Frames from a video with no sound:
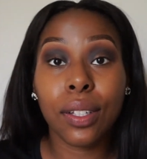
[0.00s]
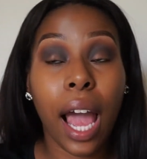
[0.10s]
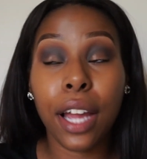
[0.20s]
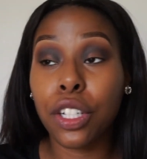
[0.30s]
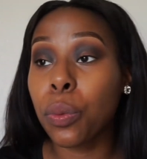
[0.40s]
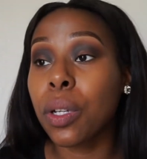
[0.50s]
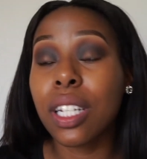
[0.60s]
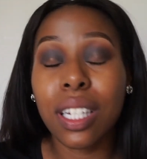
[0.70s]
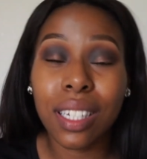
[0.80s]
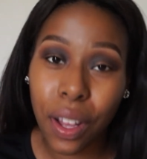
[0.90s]
I just
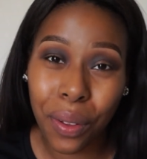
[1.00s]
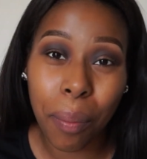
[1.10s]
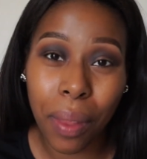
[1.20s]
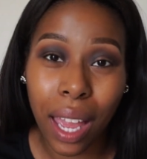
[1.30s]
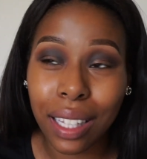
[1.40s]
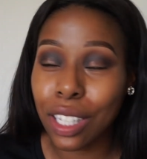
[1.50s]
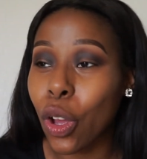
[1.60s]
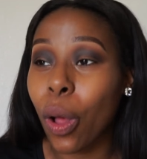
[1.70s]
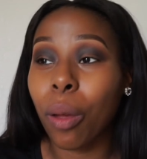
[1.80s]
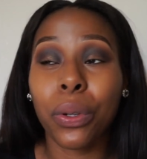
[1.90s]
wanted to tell him that. That's
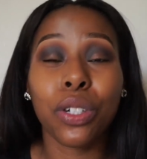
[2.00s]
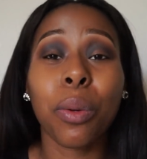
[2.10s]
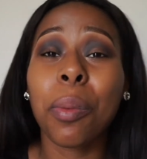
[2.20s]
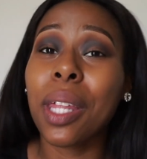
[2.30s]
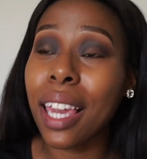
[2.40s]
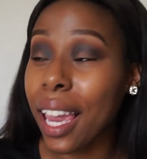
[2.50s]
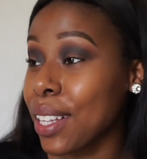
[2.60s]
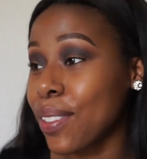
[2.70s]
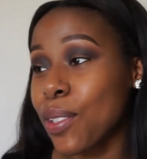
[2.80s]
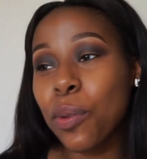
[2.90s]
all I wanted to do. Be like, hey
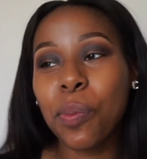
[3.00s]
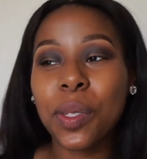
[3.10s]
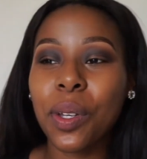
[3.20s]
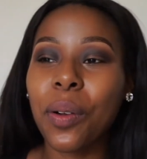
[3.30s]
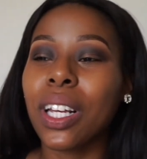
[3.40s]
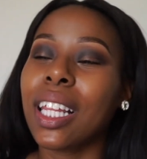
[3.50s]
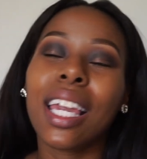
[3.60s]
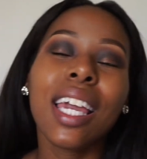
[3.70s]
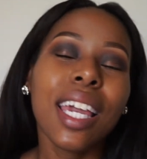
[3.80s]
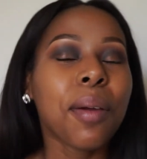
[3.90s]
Snoop, what's going on? Like,
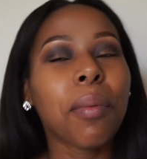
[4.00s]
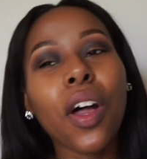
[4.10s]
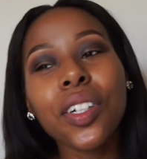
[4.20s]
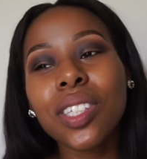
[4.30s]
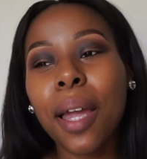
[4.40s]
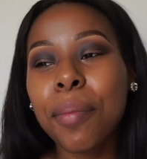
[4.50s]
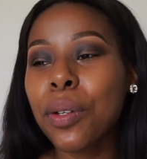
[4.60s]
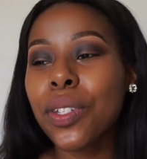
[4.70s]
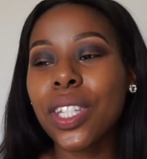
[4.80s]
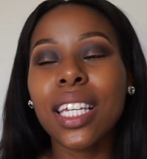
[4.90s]
long time no
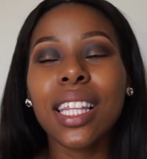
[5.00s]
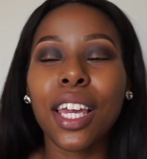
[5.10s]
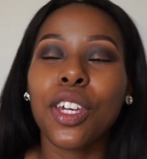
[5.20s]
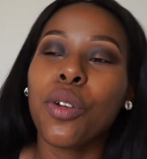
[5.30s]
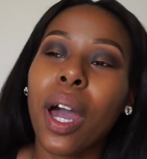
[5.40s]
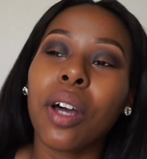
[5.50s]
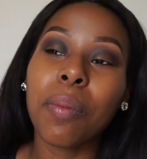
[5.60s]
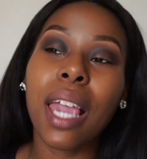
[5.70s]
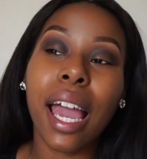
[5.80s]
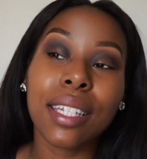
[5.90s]
see. Like, you held
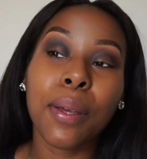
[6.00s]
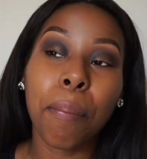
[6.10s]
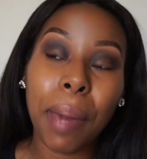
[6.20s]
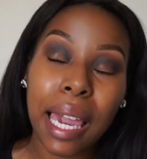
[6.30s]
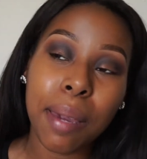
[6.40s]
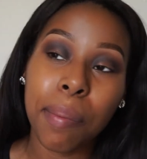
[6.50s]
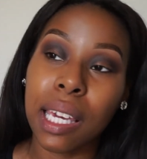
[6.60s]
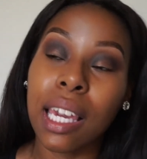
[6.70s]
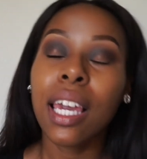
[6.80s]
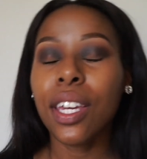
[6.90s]
me as a
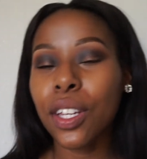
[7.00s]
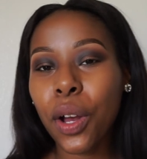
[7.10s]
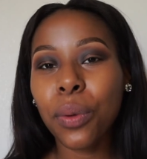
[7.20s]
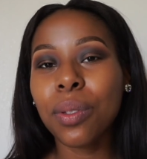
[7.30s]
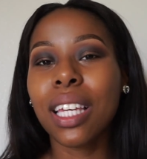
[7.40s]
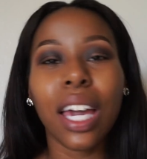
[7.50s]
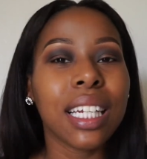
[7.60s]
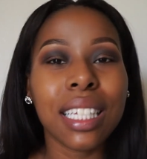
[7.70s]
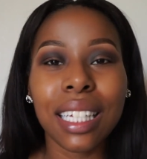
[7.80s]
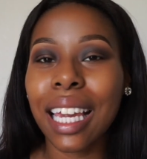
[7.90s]
baby. You know, get
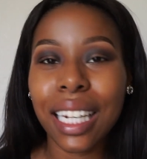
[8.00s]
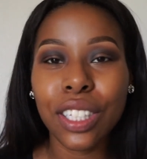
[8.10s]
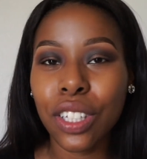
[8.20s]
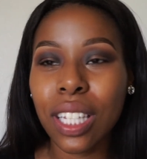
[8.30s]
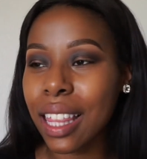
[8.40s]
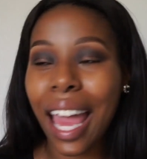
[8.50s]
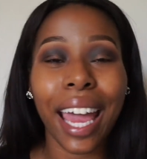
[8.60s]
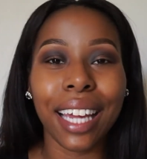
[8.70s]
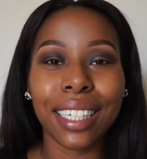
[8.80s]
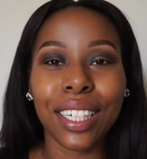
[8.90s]
into that.